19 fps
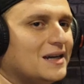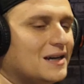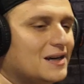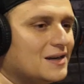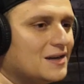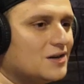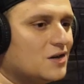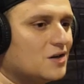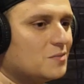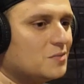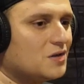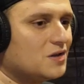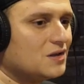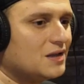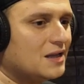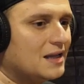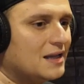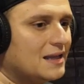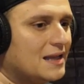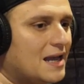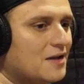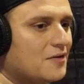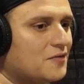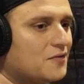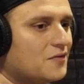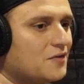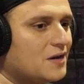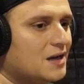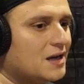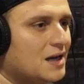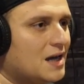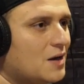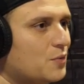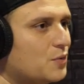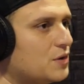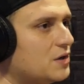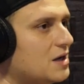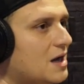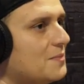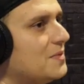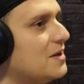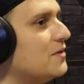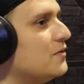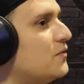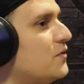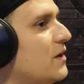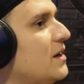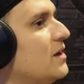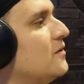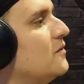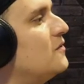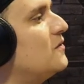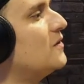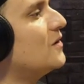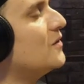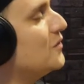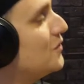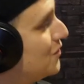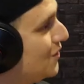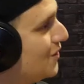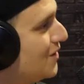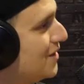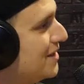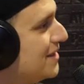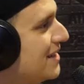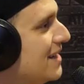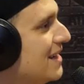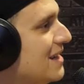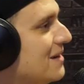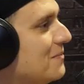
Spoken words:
on a normal life, I would not be afraid of Floyd.